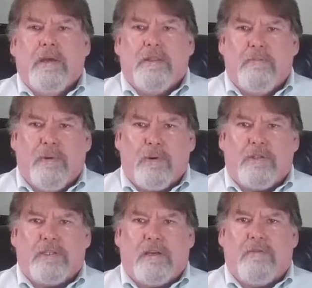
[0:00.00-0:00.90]
The
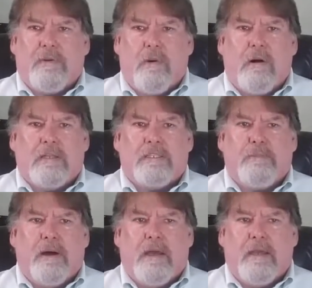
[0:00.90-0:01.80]
importance of the Quad S P
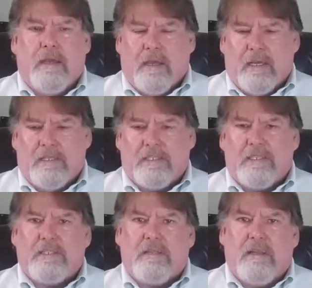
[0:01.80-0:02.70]
I is
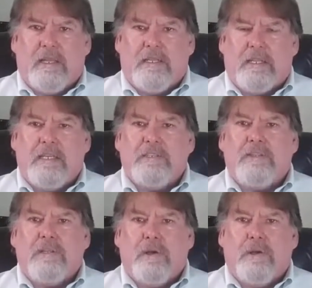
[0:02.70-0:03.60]
it, it is
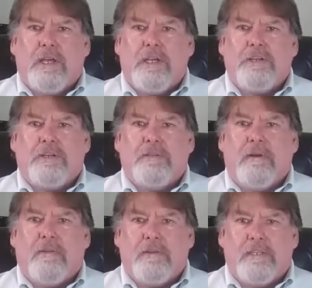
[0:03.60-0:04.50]
the location
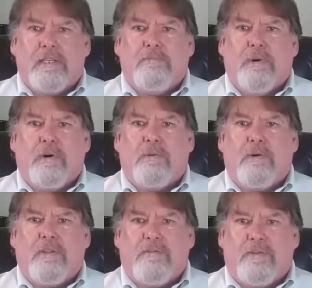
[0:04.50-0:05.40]
on the Z-Board where
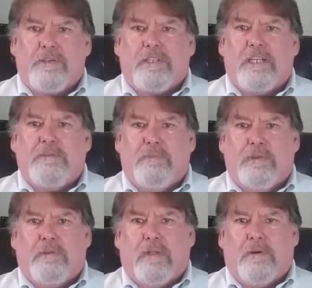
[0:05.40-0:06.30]
the first stage
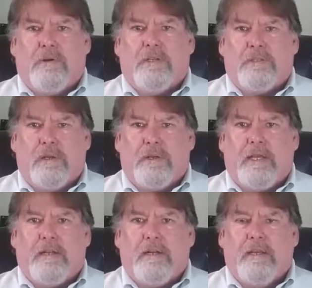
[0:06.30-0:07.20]
bootloader is
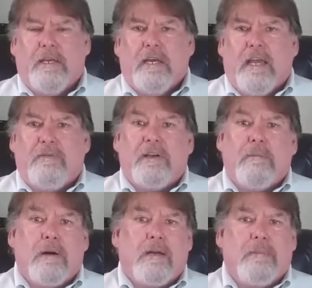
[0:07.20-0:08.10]
located. If you're going to
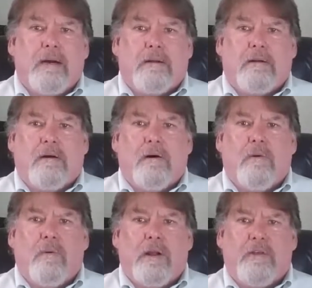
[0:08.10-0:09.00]
muck about at
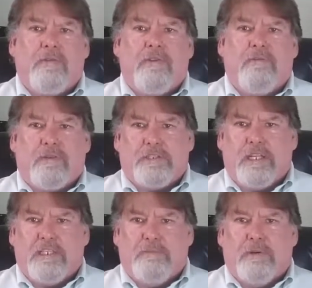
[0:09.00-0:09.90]
all with the first
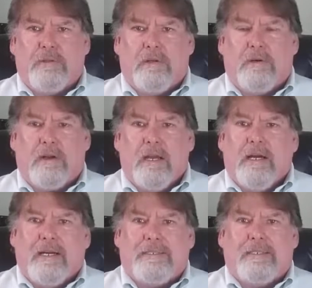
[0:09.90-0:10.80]
stage bootloader,
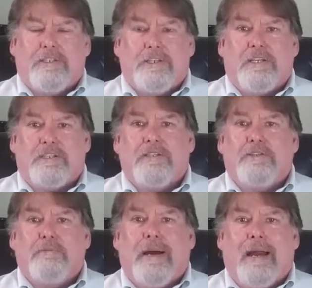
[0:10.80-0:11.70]
I suggest that
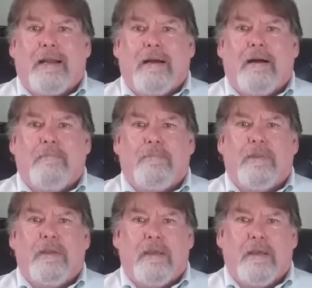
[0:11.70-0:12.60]
you back up
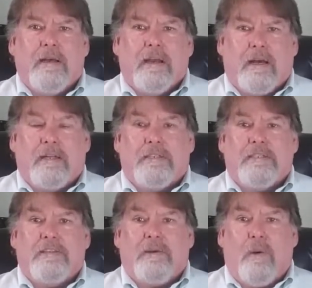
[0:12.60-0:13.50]
the
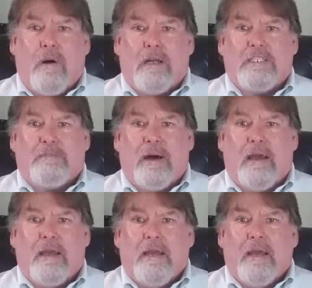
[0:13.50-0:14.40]
contents of the Quad S P I,
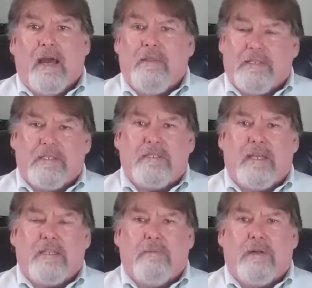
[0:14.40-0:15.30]
and that's
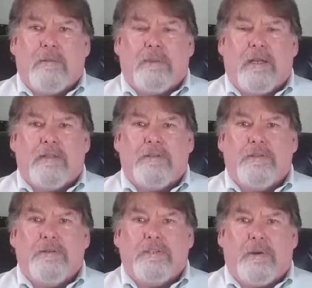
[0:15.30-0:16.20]
exactly what I plan to
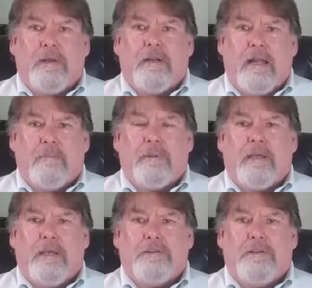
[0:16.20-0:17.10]
do, is create an
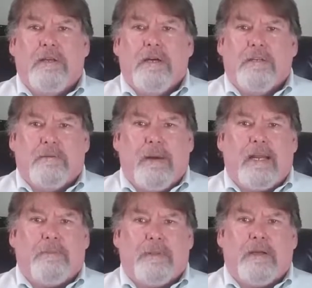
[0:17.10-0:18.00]
application to back
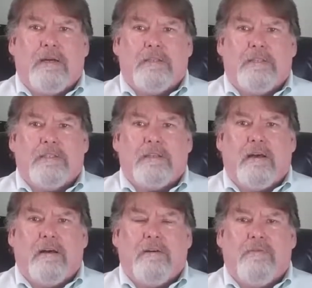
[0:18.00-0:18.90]
up the contents
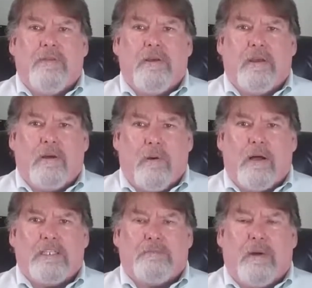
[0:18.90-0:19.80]
of the
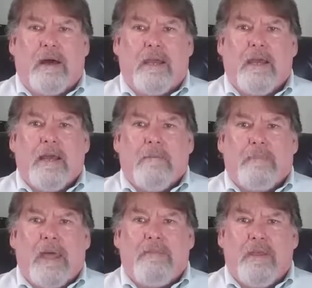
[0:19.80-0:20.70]
Quad S P I
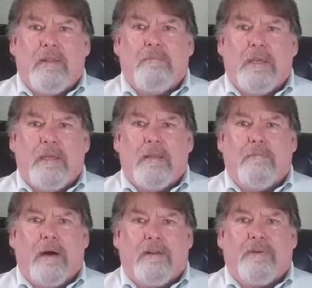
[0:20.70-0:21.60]
and then begin
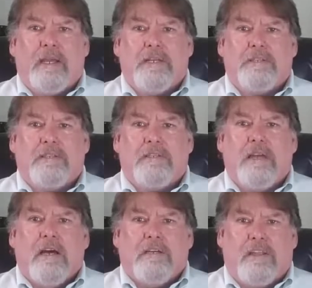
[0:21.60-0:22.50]
modifications
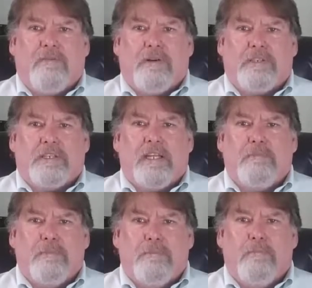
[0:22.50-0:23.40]
to the first stage
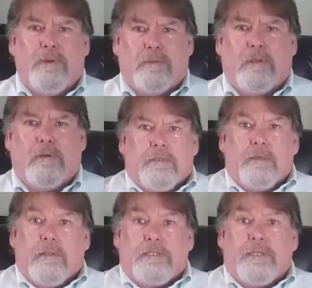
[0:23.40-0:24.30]
bootloader. So
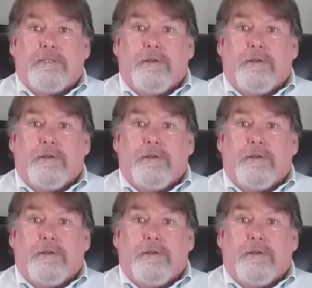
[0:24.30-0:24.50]
let's get